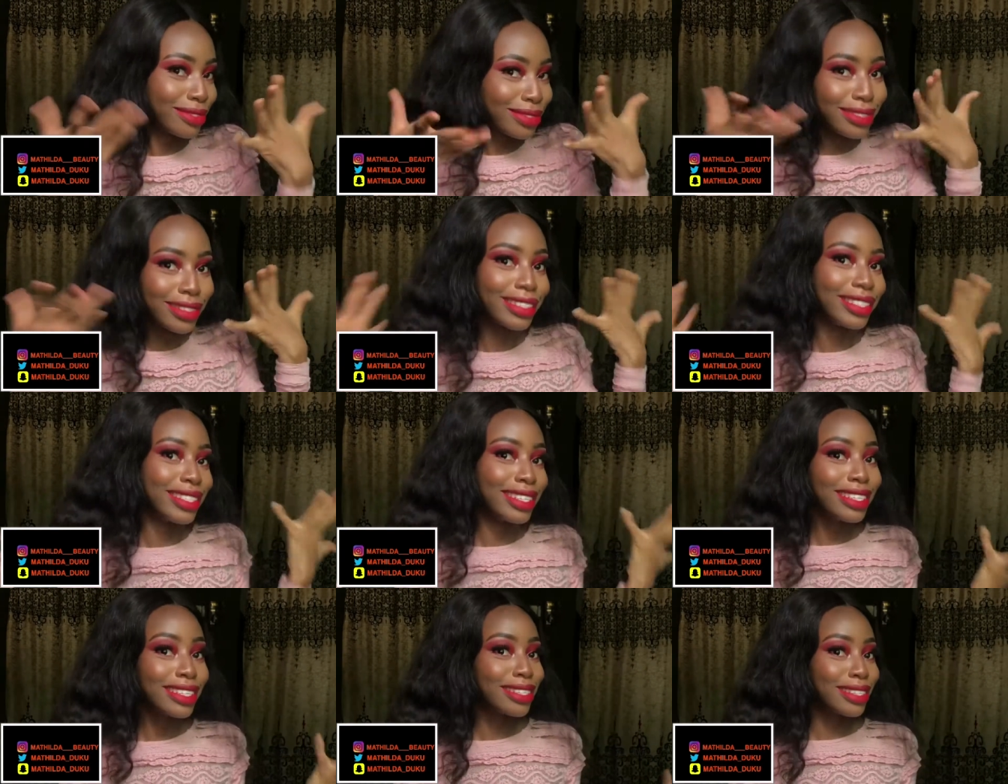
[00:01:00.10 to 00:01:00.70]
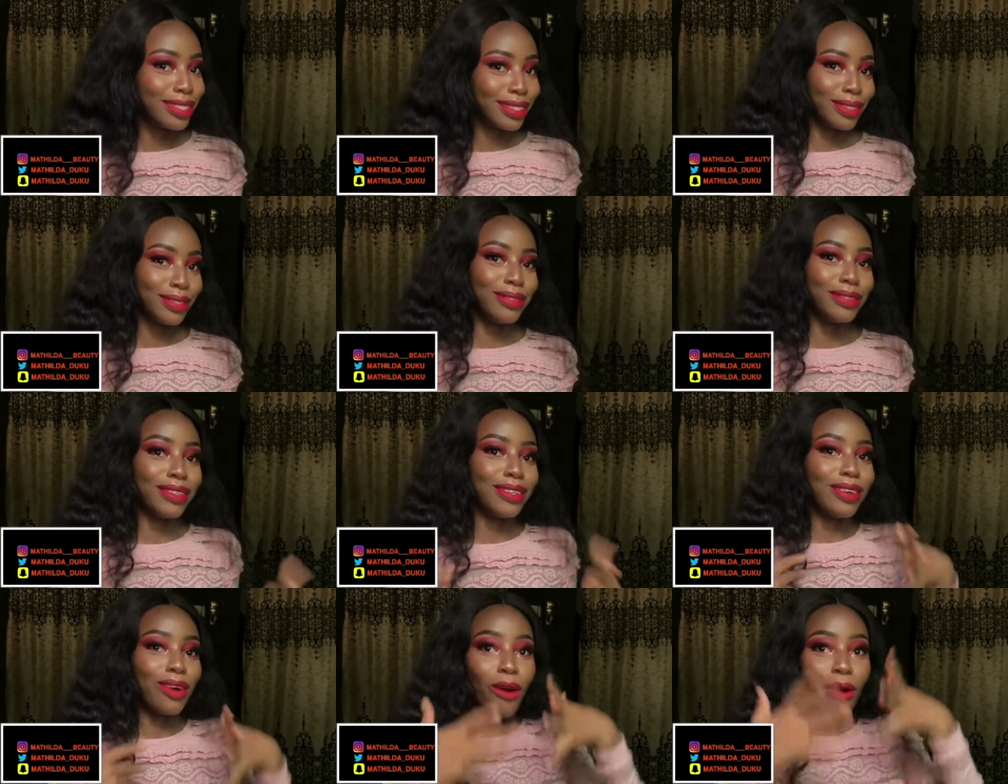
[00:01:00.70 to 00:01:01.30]
you see this
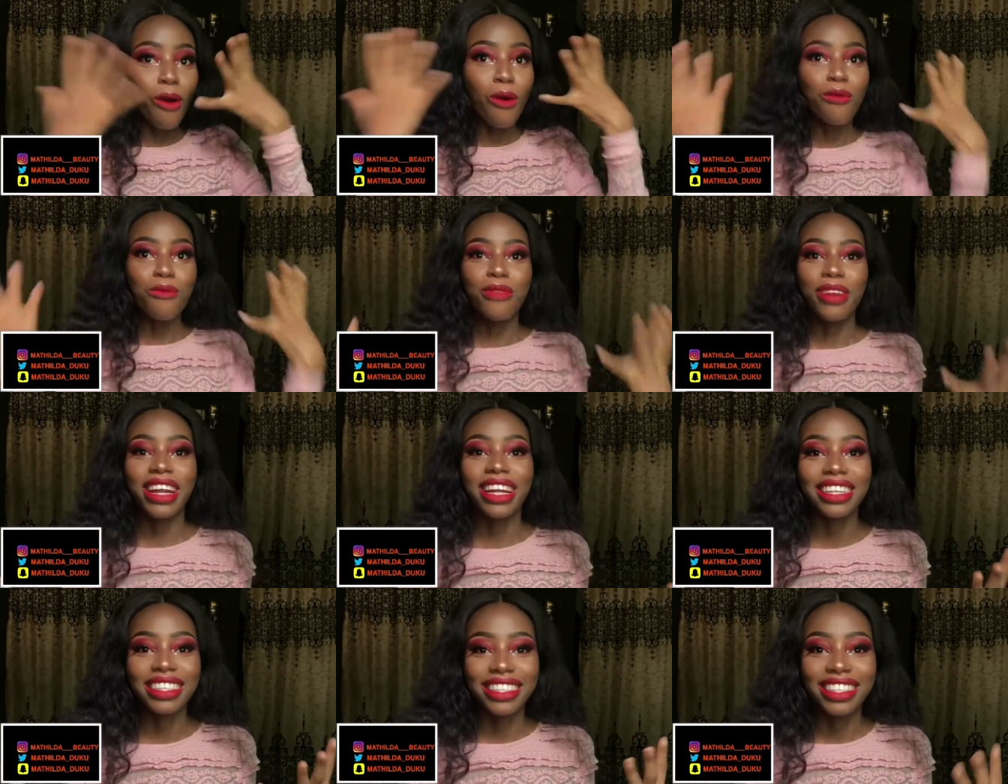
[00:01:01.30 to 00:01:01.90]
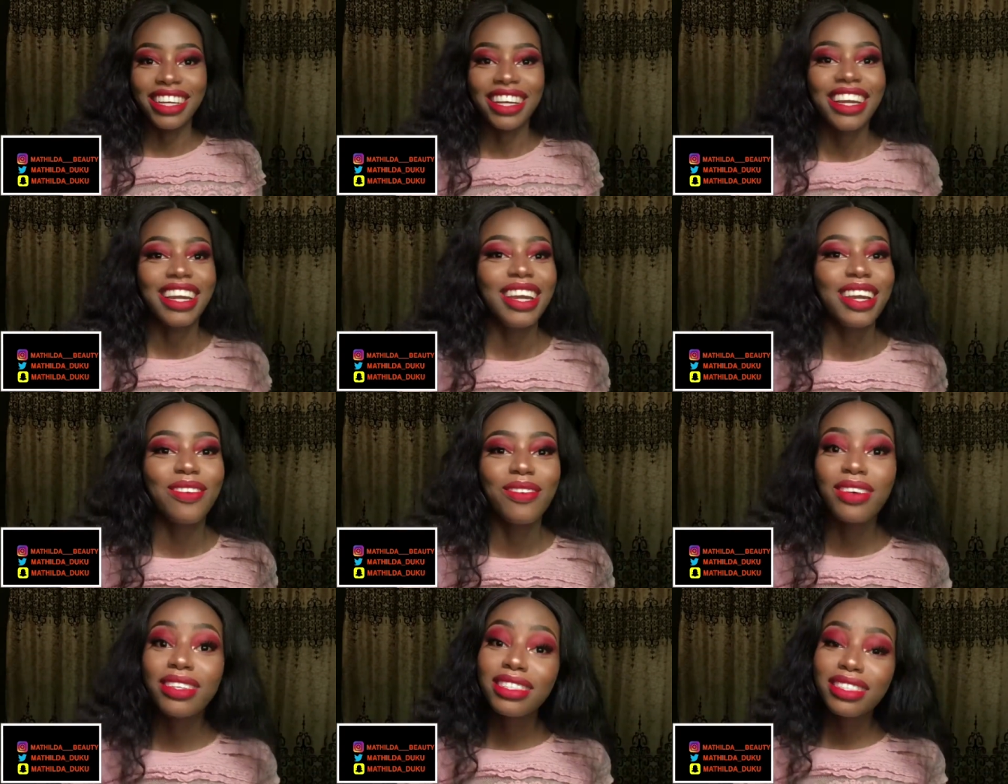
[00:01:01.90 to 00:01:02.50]
look all red.
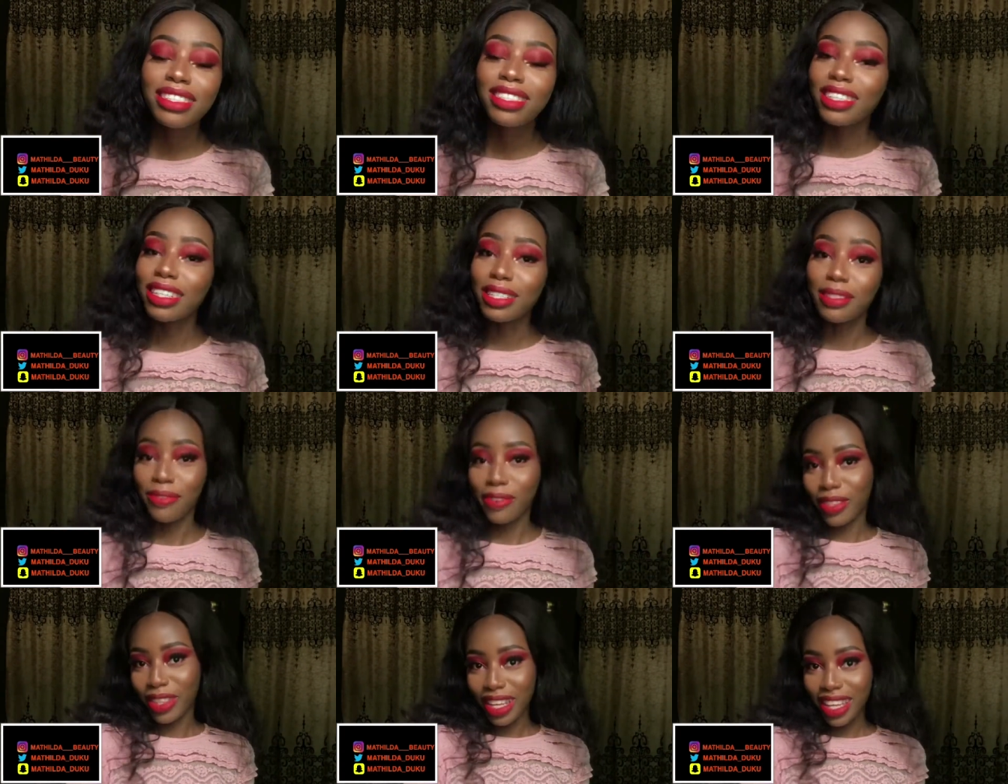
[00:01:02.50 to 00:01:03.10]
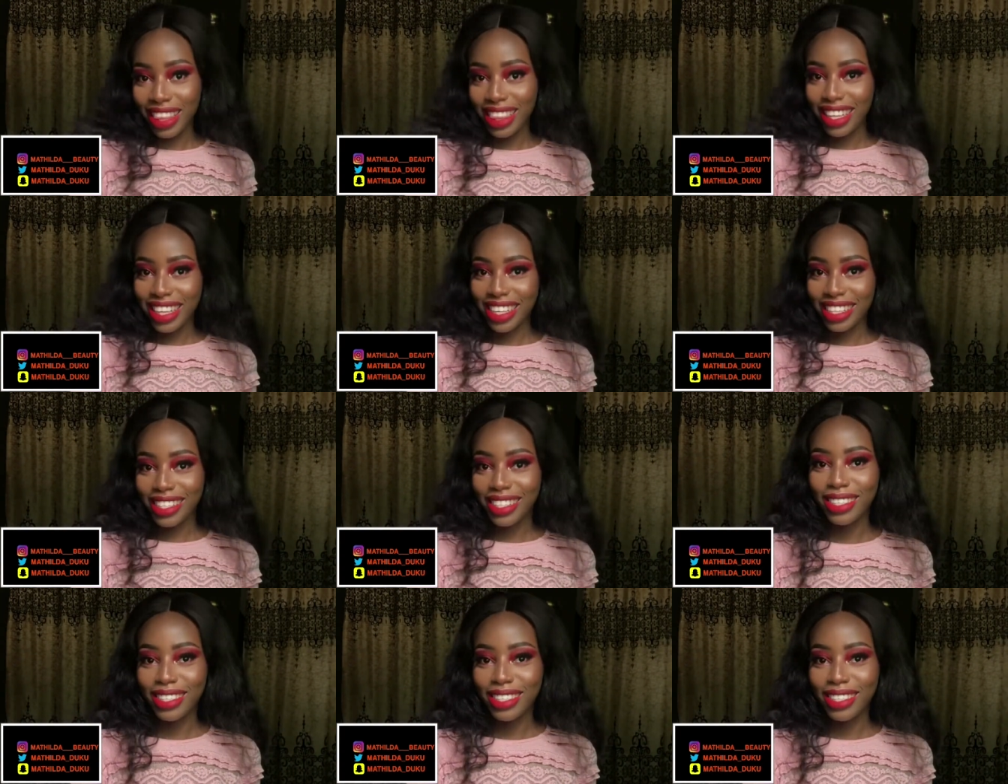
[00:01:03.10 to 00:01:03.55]
It wasn't just for nothing.